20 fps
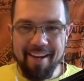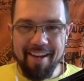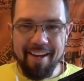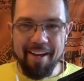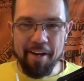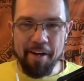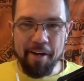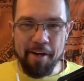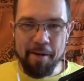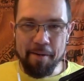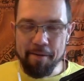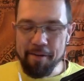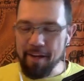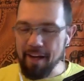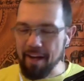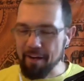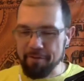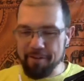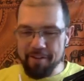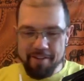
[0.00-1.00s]
Uh, you
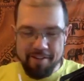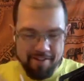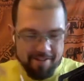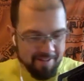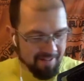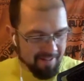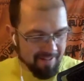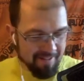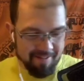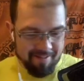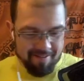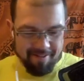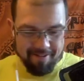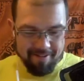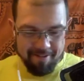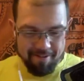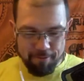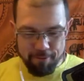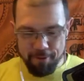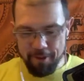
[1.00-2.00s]
have this
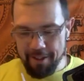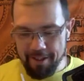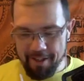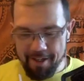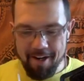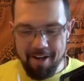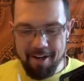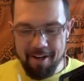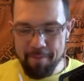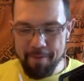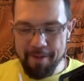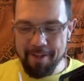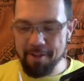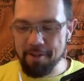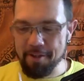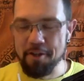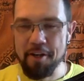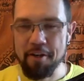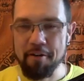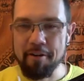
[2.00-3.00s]
really calm
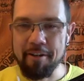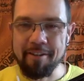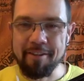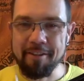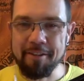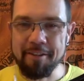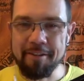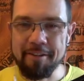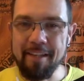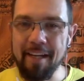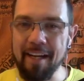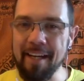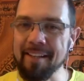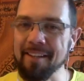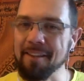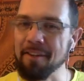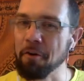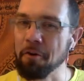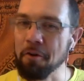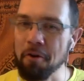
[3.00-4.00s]
energy around you. I
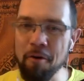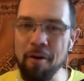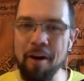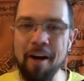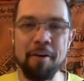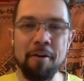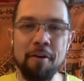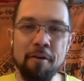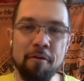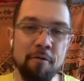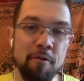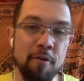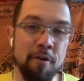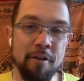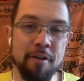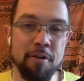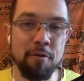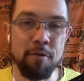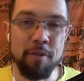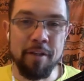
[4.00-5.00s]
don't know how you were
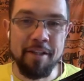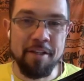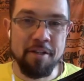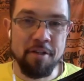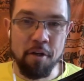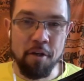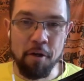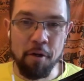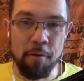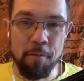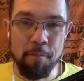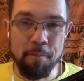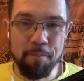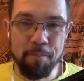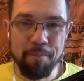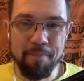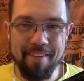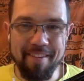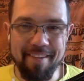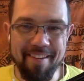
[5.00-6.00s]
two years ago
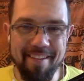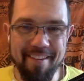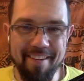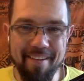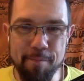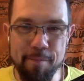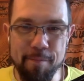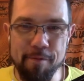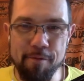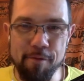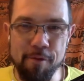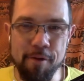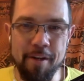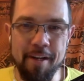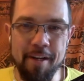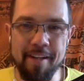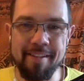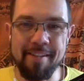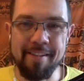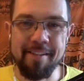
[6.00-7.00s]
before you
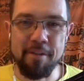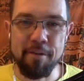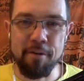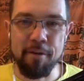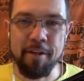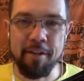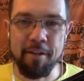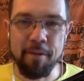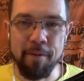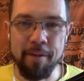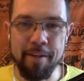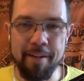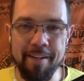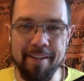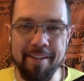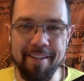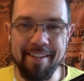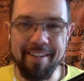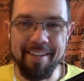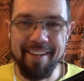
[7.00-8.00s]
had this oh, great
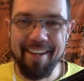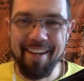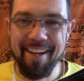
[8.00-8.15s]
awakening